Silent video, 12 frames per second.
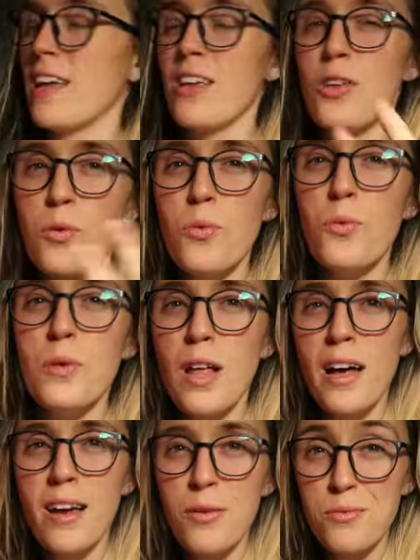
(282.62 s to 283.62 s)
you
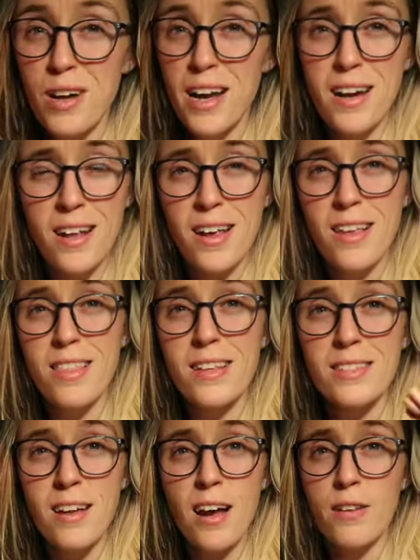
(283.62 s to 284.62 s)
like writing
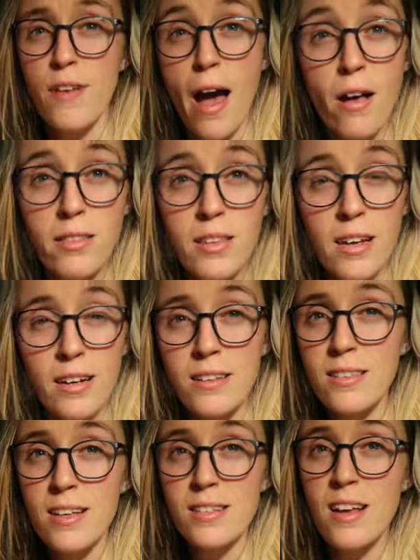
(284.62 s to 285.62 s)
that's kind of out there,
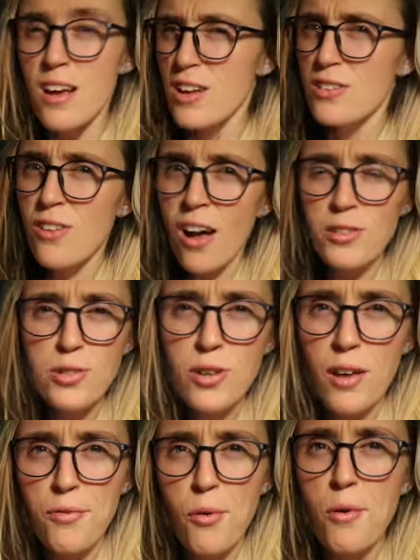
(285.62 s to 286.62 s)
that's not
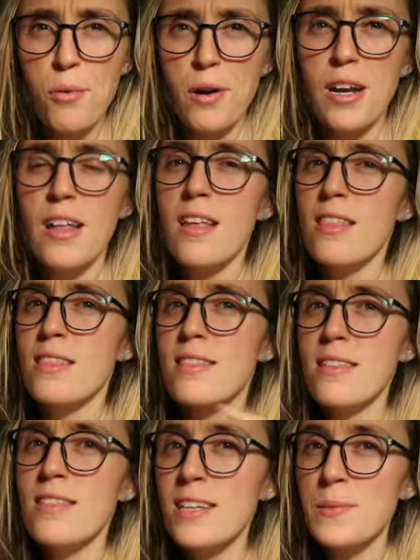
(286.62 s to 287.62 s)
straightforward,
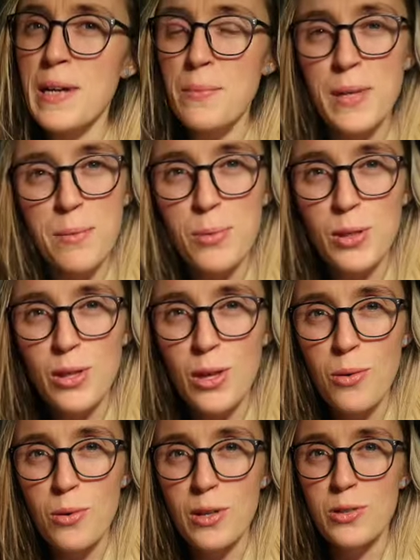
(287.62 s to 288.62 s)
then this might be a book that
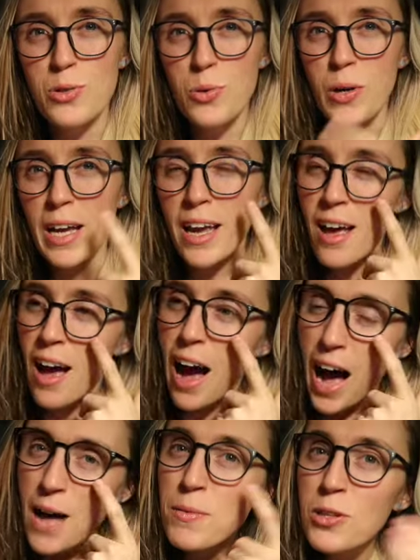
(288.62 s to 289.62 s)
you would enjoy.
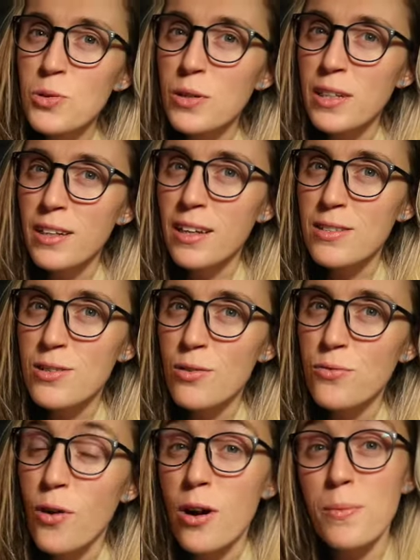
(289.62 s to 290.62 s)
I'm enjoying it so
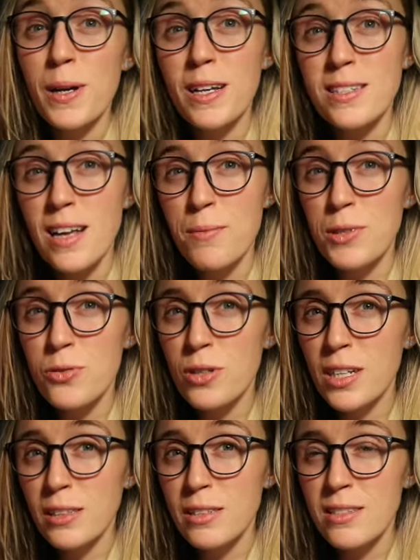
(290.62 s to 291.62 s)
far because I'm
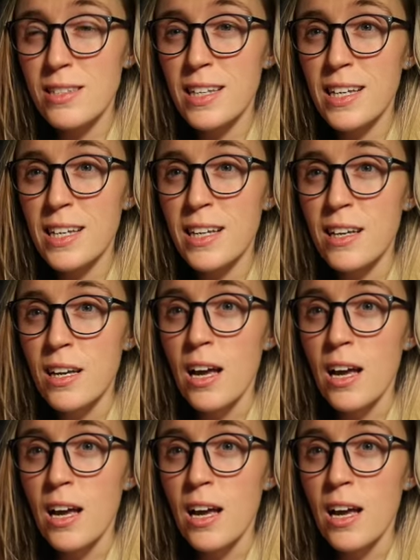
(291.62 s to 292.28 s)
intrigued to see.